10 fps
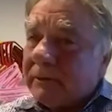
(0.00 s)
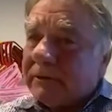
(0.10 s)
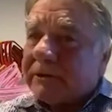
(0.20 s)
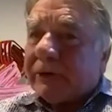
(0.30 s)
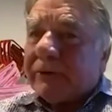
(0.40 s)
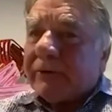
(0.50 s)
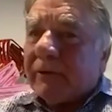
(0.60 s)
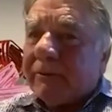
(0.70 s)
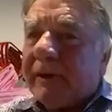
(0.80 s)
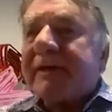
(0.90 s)
So
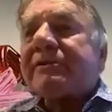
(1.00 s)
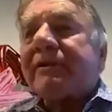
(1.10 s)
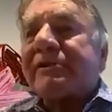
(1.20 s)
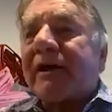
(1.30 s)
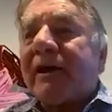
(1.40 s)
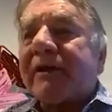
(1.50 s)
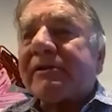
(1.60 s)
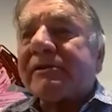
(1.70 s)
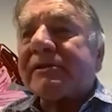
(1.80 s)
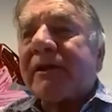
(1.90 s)
based on
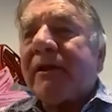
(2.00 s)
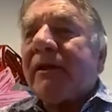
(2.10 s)
science,